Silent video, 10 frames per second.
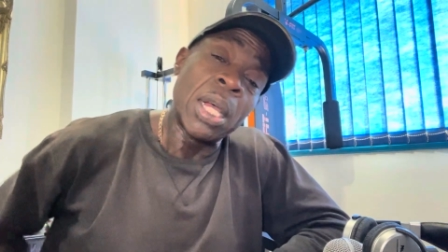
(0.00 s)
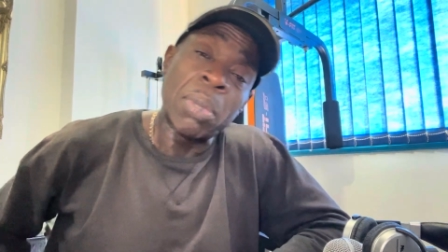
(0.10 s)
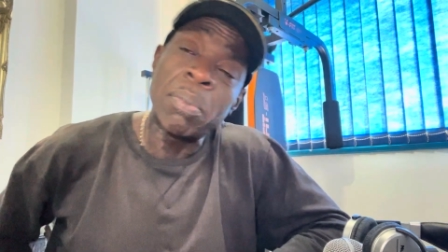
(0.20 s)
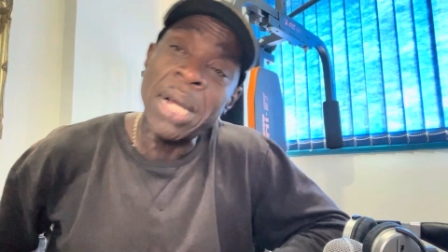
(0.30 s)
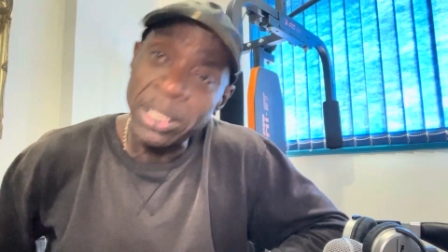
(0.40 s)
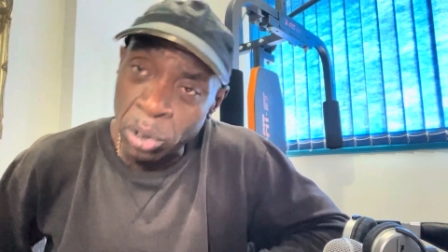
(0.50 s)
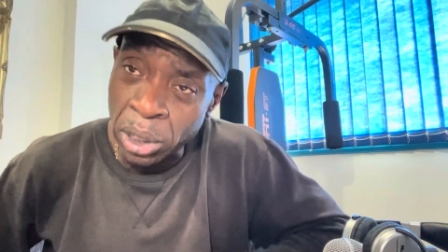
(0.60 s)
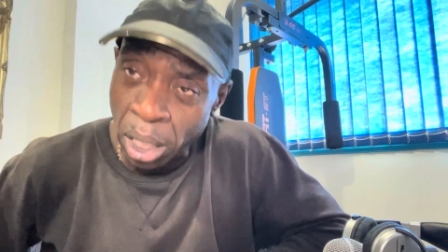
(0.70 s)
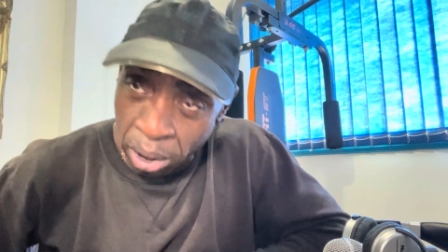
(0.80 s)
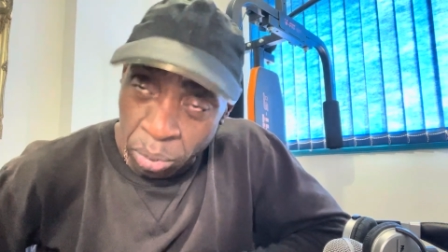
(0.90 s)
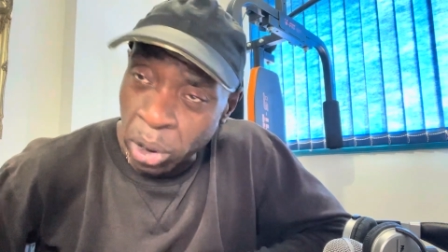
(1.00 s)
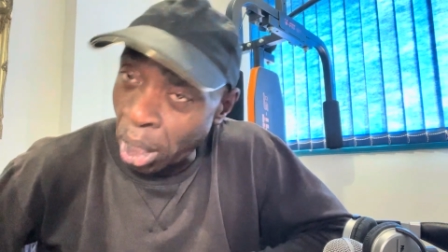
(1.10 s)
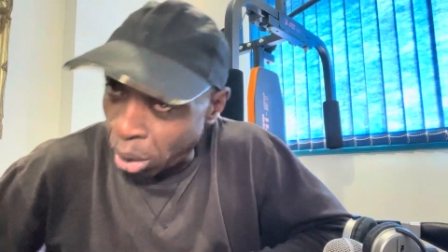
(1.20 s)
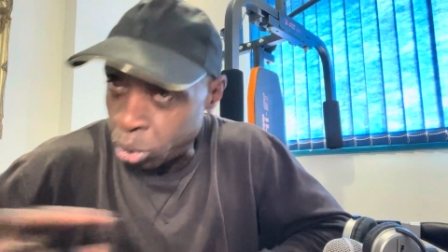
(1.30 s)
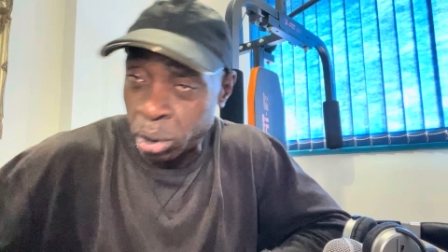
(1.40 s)
But my school's an
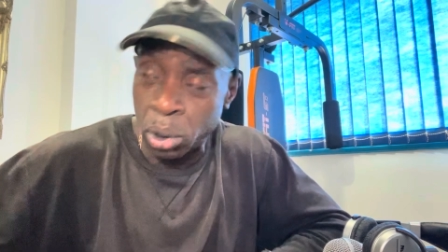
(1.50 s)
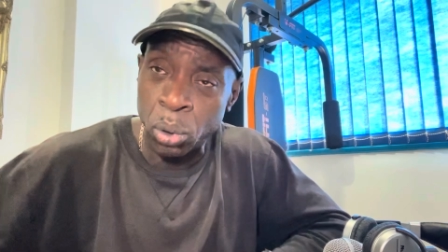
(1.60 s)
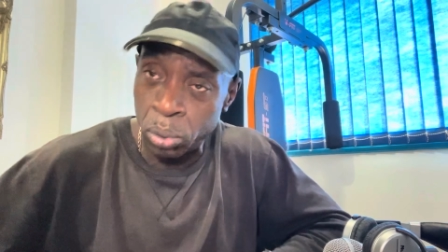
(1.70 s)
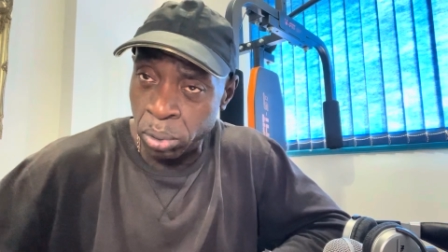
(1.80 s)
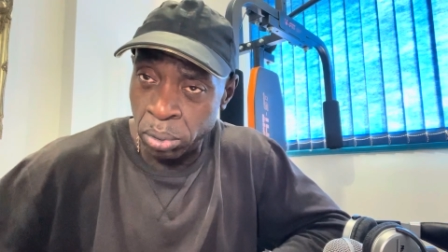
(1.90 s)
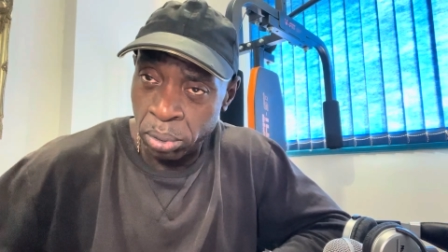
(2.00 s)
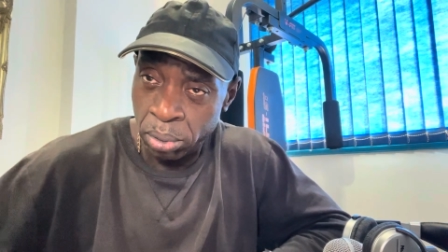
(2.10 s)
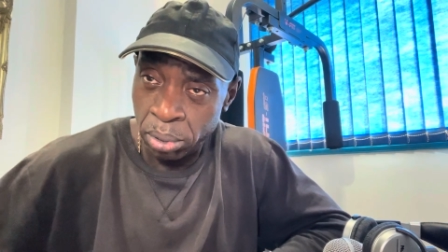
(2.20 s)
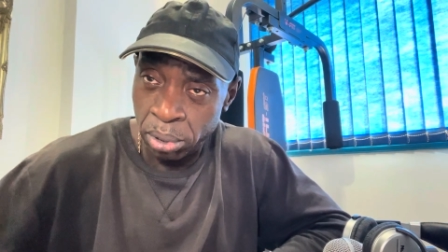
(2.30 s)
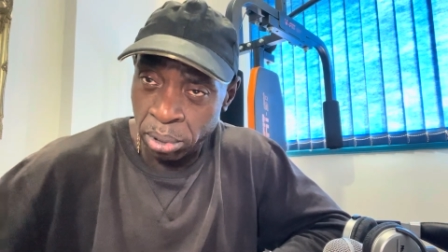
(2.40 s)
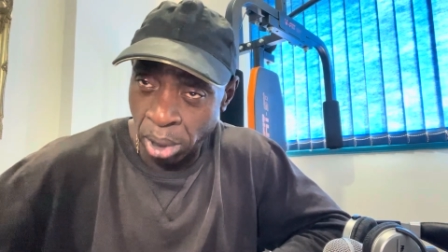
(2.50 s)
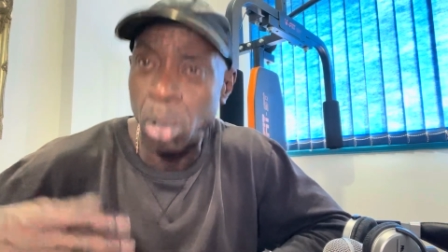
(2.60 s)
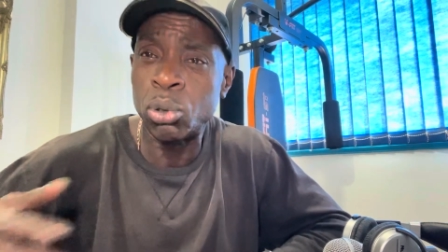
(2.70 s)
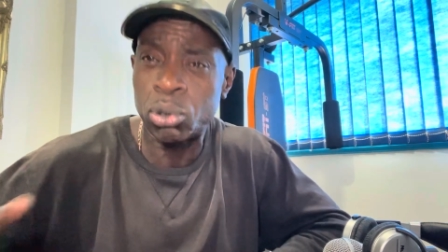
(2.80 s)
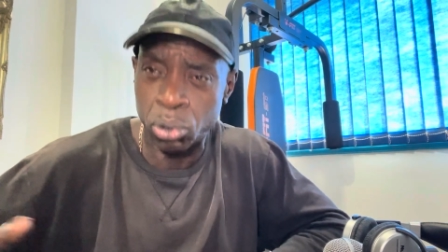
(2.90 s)
old school,
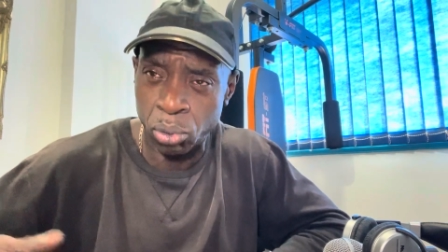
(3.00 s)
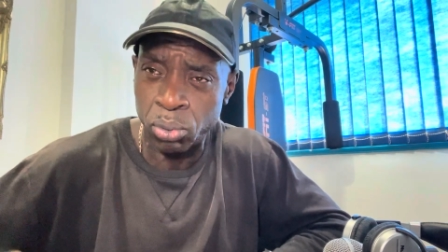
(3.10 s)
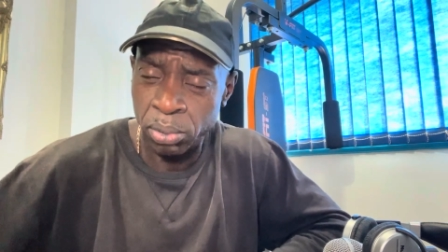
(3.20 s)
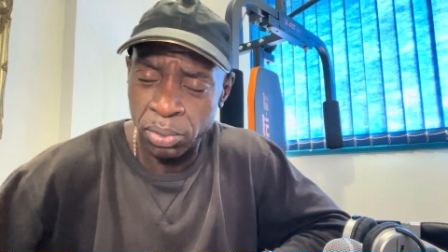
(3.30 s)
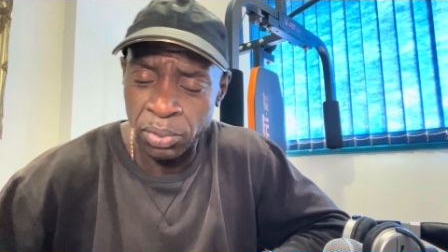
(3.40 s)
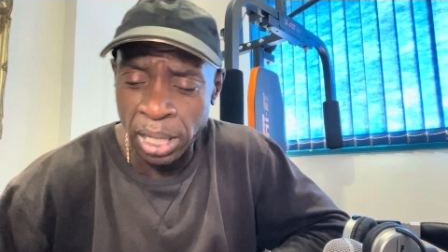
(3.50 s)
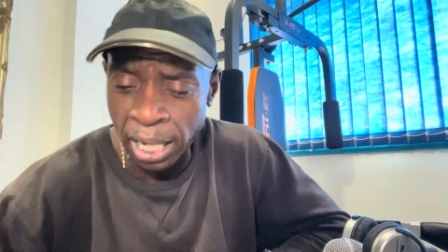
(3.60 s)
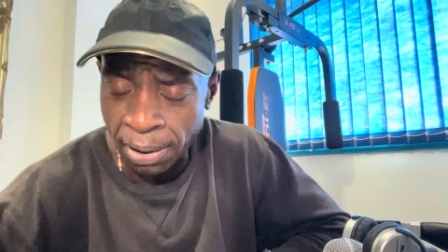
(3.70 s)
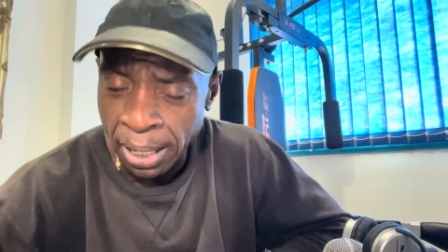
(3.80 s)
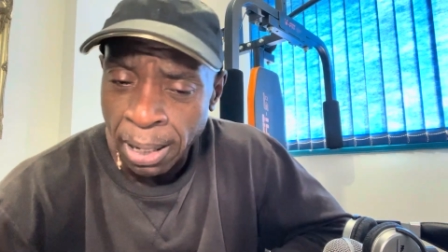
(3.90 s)
right?